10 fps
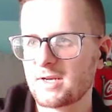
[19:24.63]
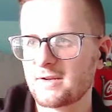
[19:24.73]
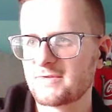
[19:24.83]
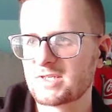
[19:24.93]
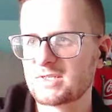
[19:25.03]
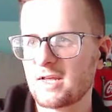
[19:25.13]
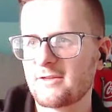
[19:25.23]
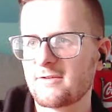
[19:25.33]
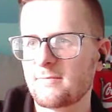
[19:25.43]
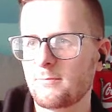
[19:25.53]

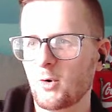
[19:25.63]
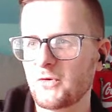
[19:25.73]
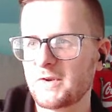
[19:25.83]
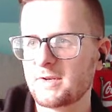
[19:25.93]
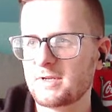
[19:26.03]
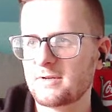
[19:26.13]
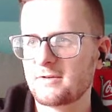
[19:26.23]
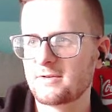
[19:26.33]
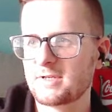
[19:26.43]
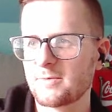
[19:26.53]
Seth Moulton,
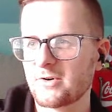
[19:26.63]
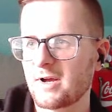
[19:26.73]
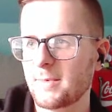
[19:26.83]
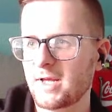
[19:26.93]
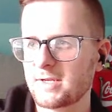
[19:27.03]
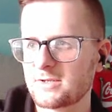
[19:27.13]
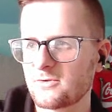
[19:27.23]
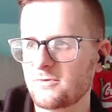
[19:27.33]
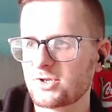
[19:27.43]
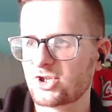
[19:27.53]
Democrat Mass,
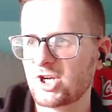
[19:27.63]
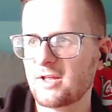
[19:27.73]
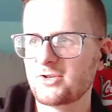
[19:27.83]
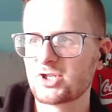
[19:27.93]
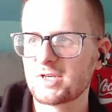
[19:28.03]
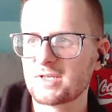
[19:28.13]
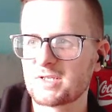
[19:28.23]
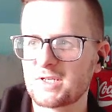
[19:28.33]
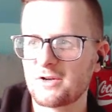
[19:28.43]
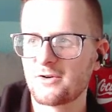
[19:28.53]
who is challenging
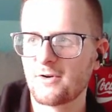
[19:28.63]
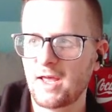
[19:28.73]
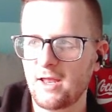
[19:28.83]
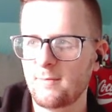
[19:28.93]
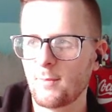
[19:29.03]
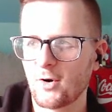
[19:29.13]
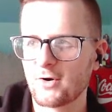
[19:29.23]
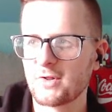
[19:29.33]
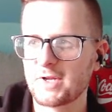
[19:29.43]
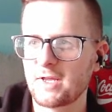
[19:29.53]
Senator Ed
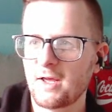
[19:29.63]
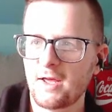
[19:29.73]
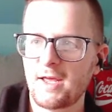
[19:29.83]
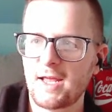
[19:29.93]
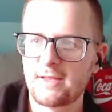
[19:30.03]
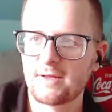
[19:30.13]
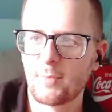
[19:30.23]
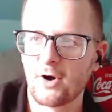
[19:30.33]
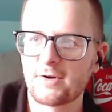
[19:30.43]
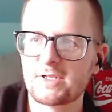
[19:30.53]
Markey in the
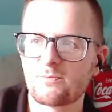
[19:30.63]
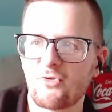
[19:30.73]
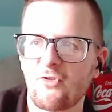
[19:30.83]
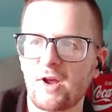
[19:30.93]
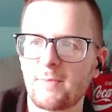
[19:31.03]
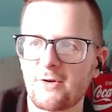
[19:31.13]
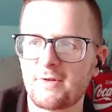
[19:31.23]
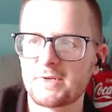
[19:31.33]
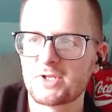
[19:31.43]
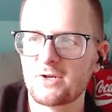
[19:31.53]
party's primary
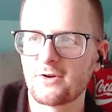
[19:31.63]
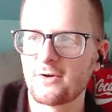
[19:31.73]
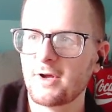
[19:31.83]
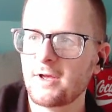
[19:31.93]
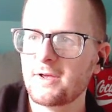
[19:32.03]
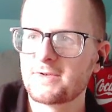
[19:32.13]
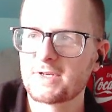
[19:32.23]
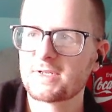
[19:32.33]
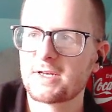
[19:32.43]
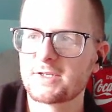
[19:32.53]
this year, says
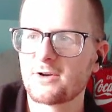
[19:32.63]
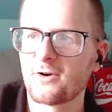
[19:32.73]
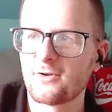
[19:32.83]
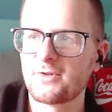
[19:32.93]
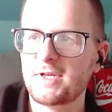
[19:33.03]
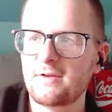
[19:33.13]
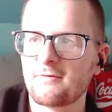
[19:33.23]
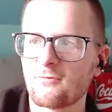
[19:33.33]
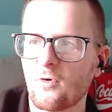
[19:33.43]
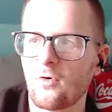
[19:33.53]
that his early
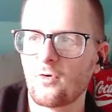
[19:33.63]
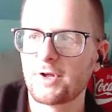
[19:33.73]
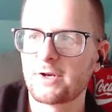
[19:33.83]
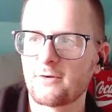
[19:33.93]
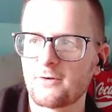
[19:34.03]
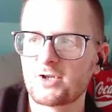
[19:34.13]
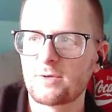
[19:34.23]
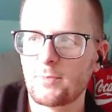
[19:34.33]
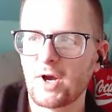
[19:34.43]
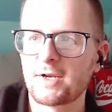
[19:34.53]
role in
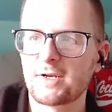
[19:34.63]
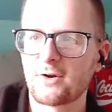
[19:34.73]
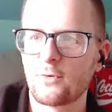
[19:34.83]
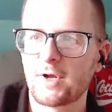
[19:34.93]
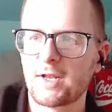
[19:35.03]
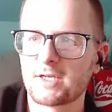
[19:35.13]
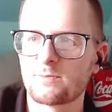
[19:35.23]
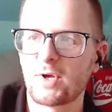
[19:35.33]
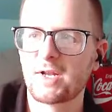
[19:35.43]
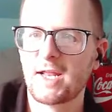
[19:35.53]
urging Biden to quit has
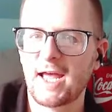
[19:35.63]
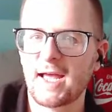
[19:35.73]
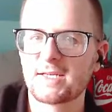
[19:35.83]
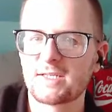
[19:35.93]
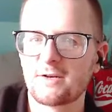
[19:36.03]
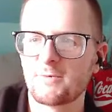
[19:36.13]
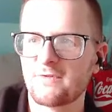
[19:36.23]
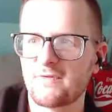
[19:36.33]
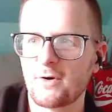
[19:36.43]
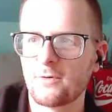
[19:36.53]
been an asset
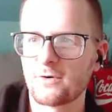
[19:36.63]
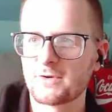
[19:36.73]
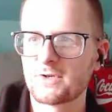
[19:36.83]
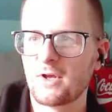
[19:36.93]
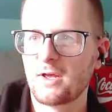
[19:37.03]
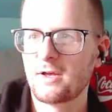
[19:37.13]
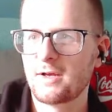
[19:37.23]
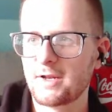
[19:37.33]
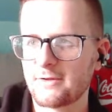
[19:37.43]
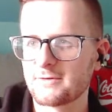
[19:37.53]
with voters.
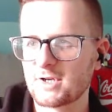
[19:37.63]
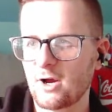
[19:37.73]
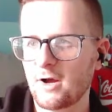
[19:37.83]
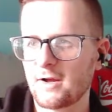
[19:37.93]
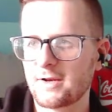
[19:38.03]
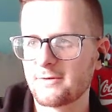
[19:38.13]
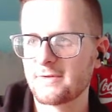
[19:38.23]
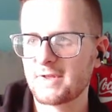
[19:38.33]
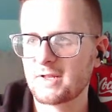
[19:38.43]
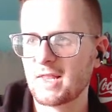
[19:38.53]
Another
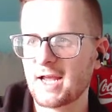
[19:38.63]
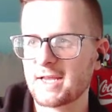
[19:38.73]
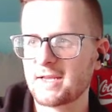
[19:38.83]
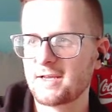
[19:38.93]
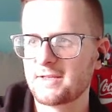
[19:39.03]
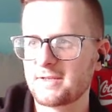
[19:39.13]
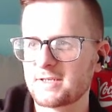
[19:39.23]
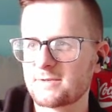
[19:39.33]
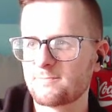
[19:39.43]
thing lacking in this